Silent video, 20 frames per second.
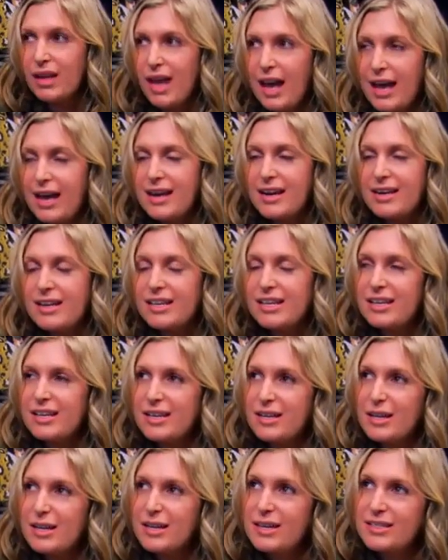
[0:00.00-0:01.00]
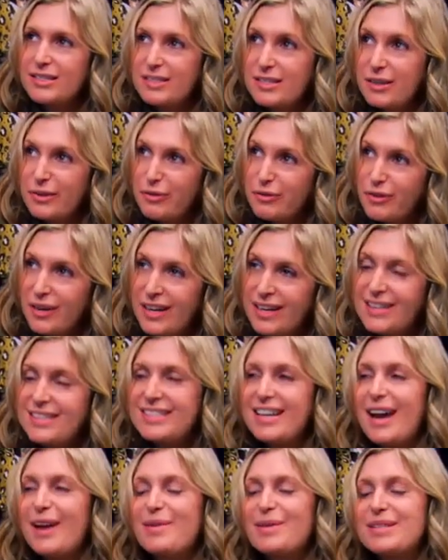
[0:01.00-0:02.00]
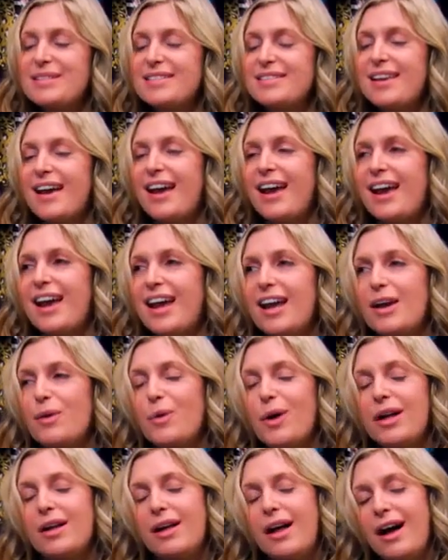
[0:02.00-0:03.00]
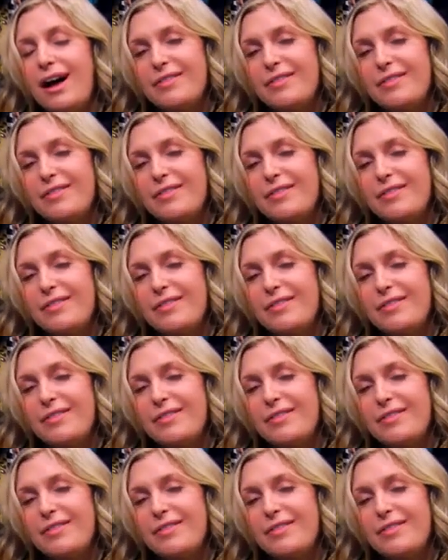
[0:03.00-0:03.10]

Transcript: and different, I would say, well,